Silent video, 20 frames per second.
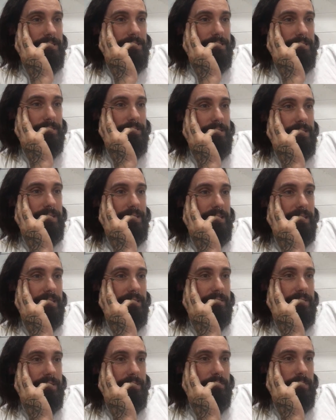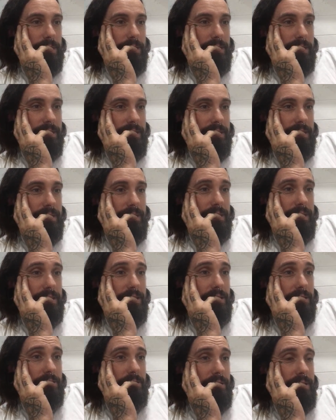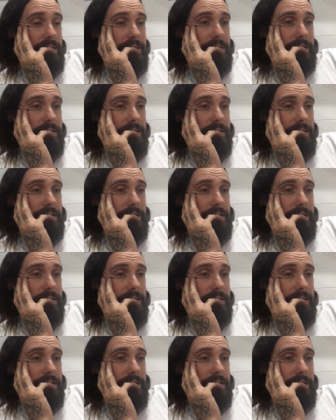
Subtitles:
Have you seen anything of Martin lately? No.